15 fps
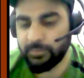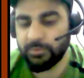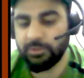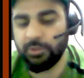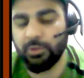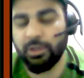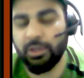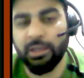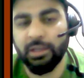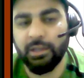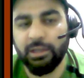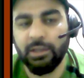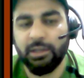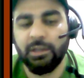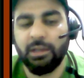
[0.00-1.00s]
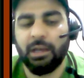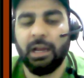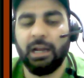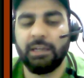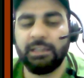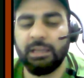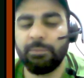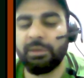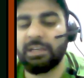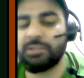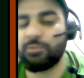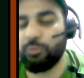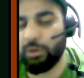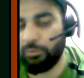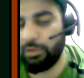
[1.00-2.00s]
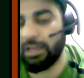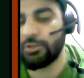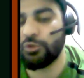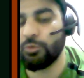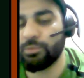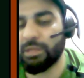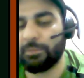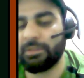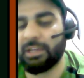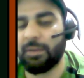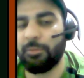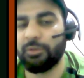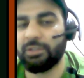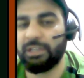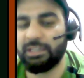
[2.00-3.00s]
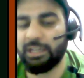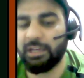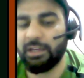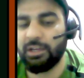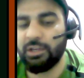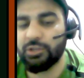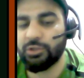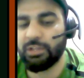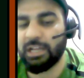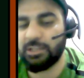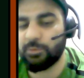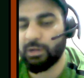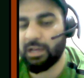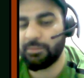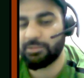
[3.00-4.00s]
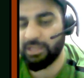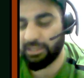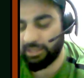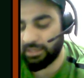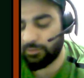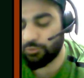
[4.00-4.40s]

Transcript: Okay, and then because we assume something about the data. So that's what I'm saying here.